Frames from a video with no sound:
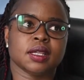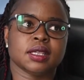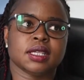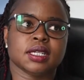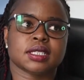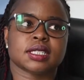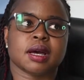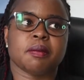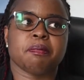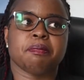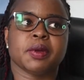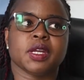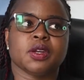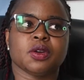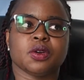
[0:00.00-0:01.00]
there's a
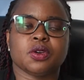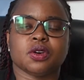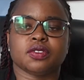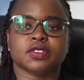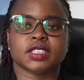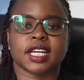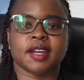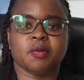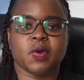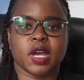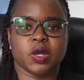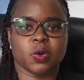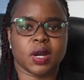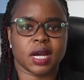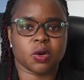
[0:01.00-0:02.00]
period of time where
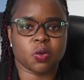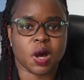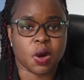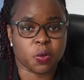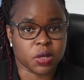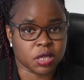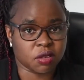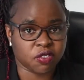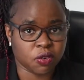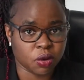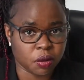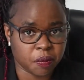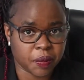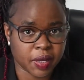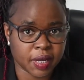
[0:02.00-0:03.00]
you can work with
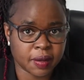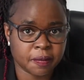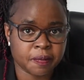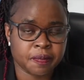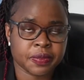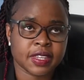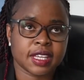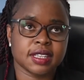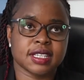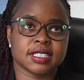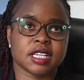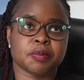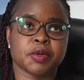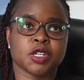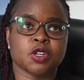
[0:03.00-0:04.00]
full pay. There's
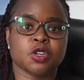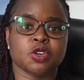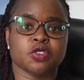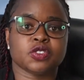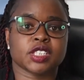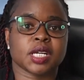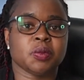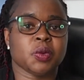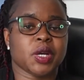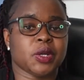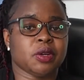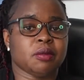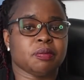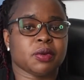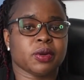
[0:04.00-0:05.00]
a period of time where
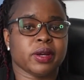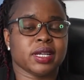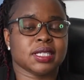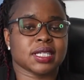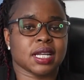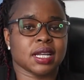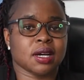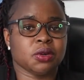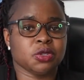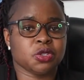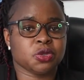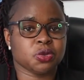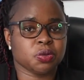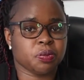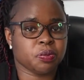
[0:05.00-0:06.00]
your employer is
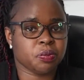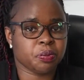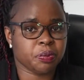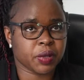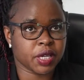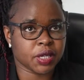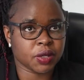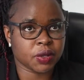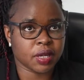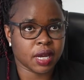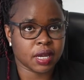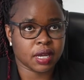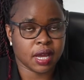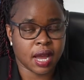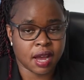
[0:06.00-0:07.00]
allowed to pay
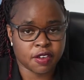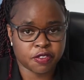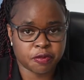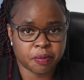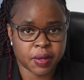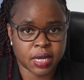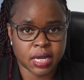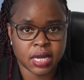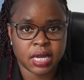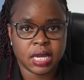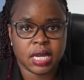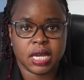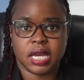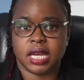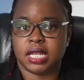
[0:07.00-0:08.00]
half
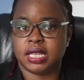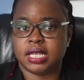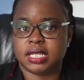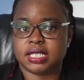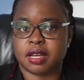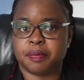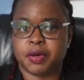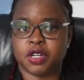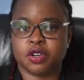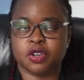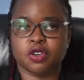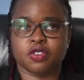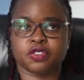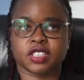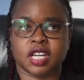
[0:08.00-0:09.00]
pay. And there's a
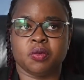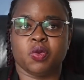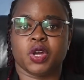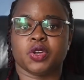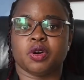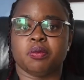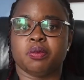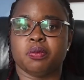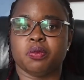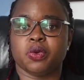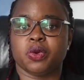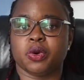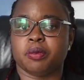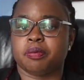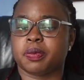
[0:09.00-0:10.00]
period of time where
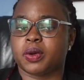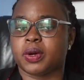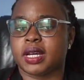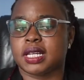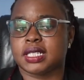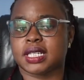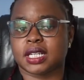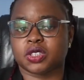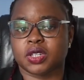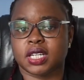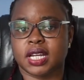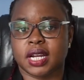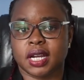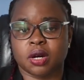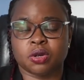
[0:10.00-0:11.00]
your employer is
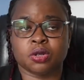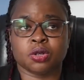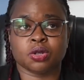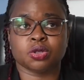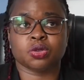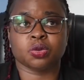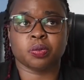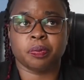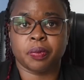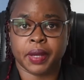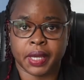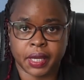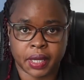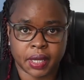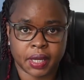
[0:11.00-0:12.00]
actually allowed not to
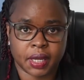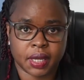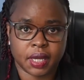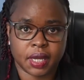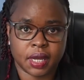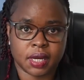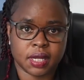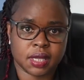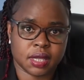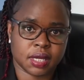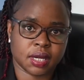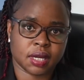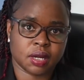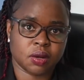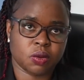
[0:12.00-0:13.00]
pay
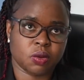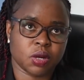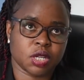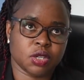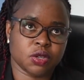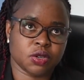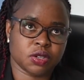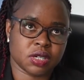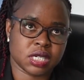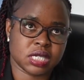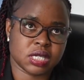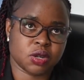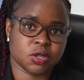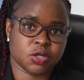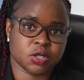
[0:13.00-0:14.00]
anything when you're
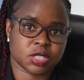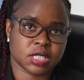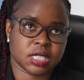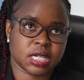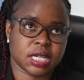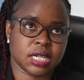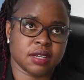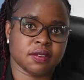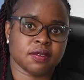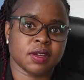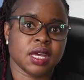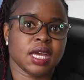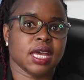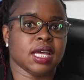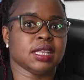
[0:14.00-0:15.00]
on your sick leave,
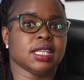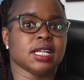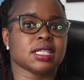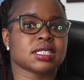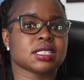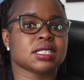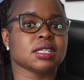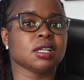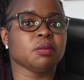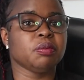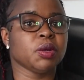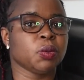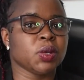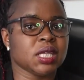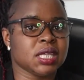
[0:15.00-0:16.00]
and they'll still
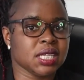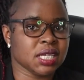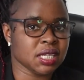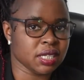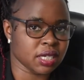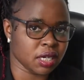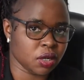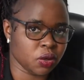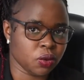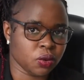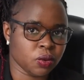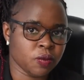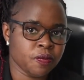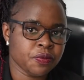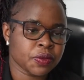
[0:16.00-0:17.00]
be within the
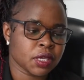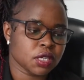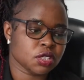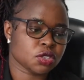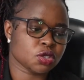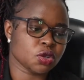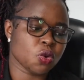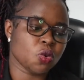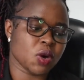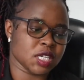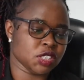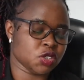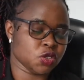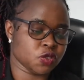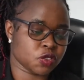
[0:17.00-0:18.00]
law. So
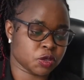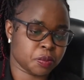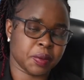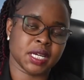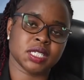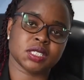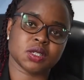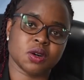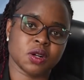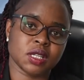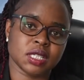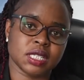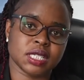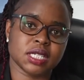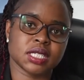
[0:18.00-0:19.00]
once you've spent
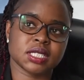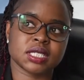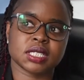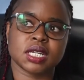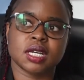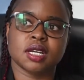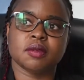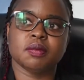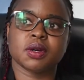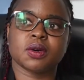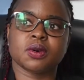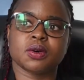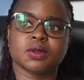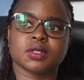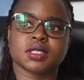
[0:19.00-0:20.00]
all this,
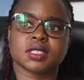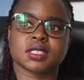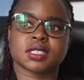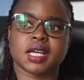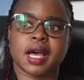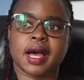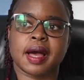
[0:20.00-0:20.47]
because